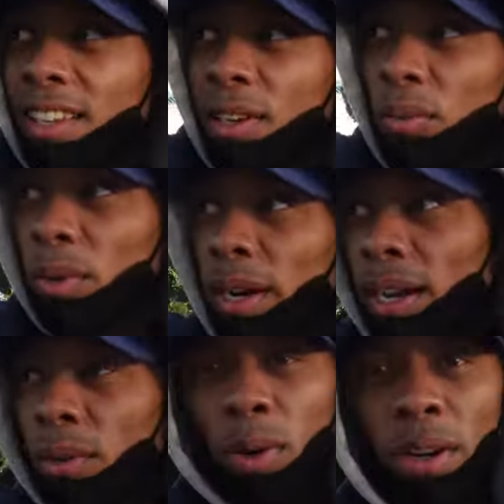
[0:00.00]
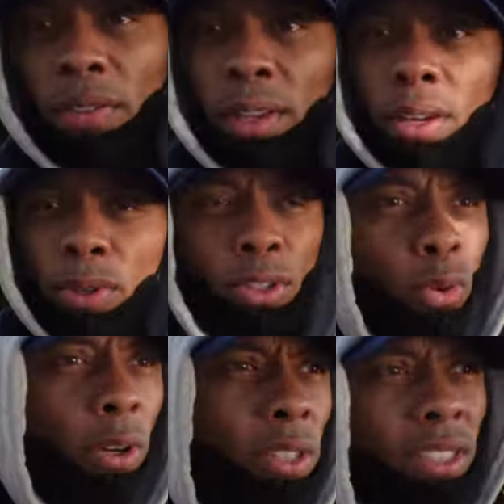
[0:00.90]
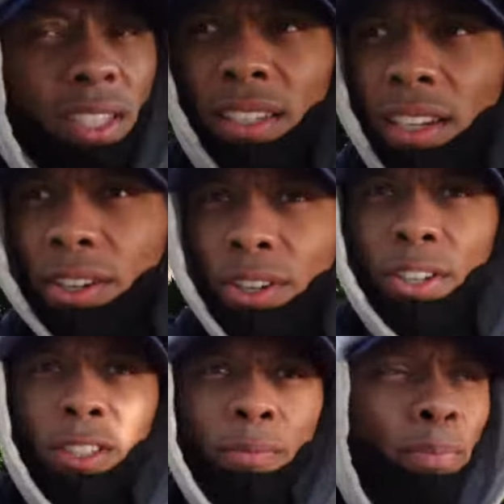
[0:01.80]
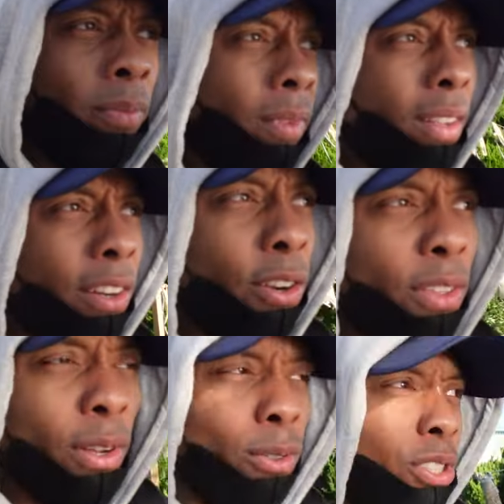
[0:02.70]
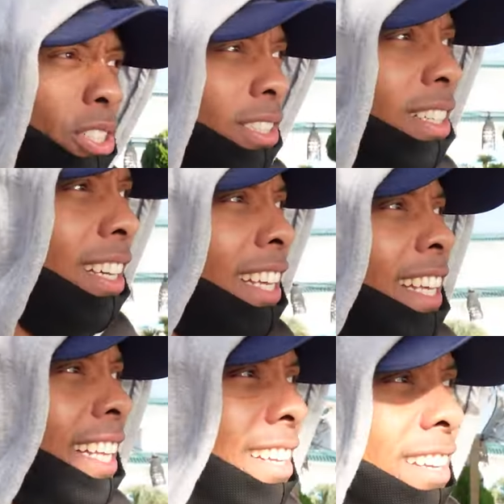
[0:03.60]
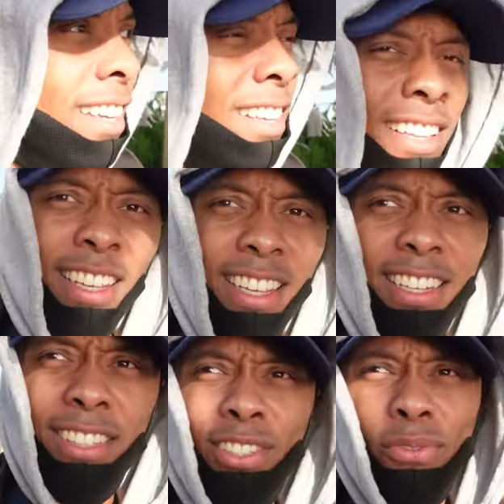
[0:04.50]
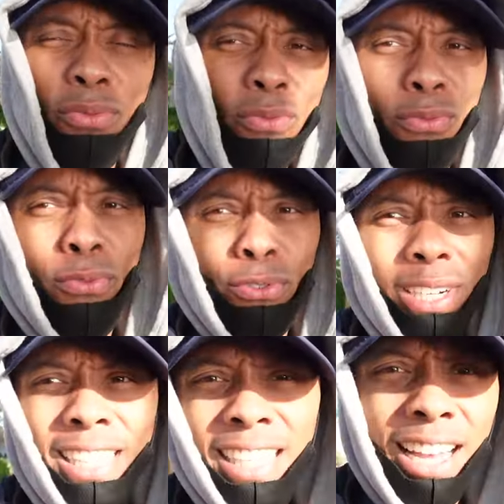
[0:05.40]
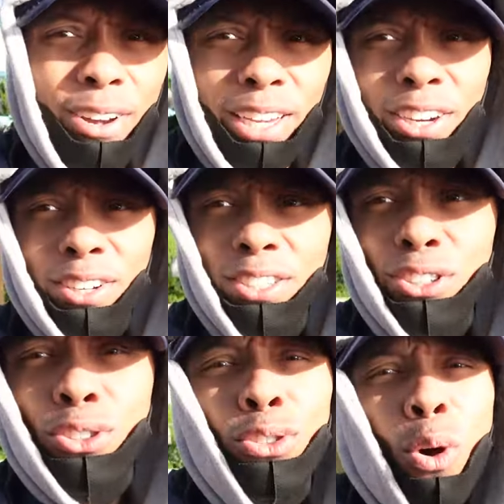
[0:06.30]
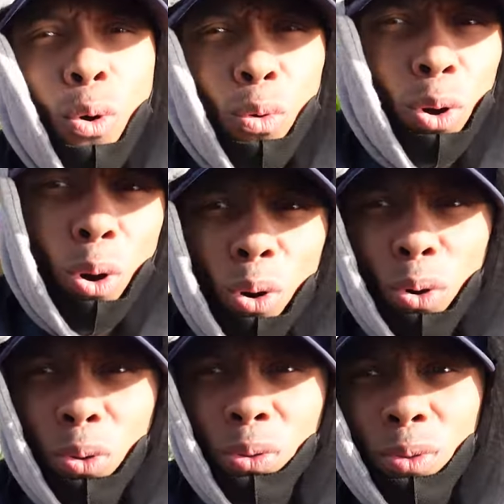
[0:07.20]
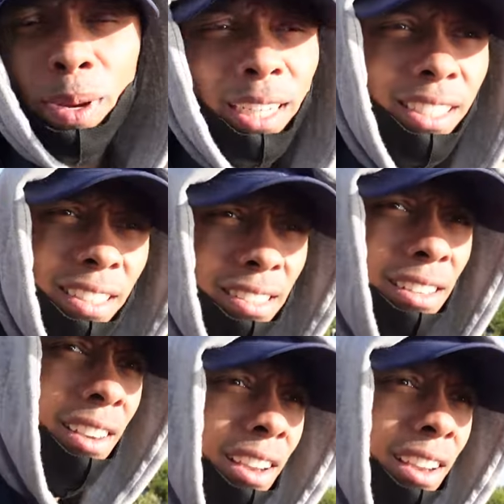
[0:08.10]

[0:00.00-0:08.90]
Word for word: and we're at one of the resorts near the ocean. And it's freezing out here, it's so cold, oh my goodness.